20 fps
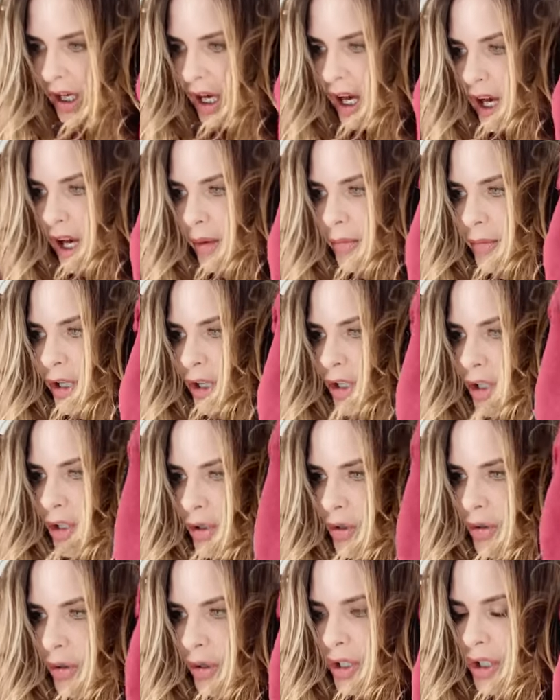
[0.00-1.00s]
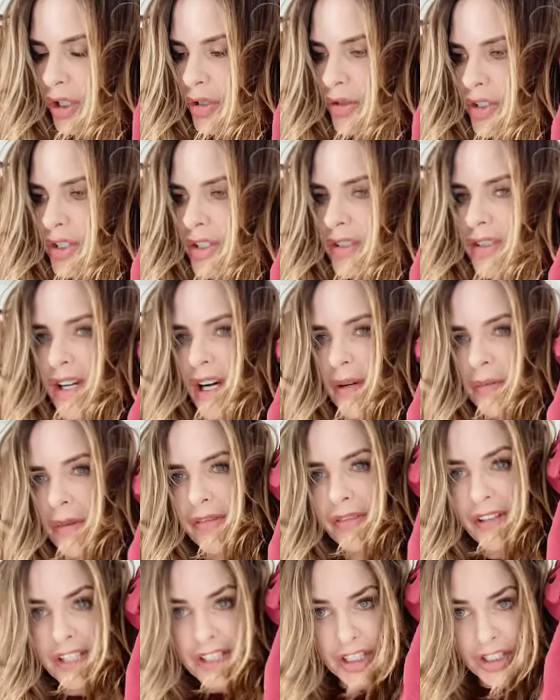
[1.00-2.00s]
who used to sell me
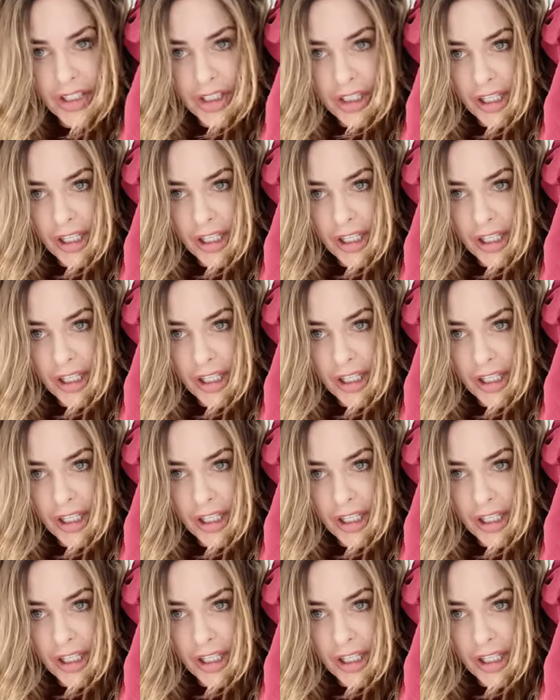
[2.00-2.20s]
vintage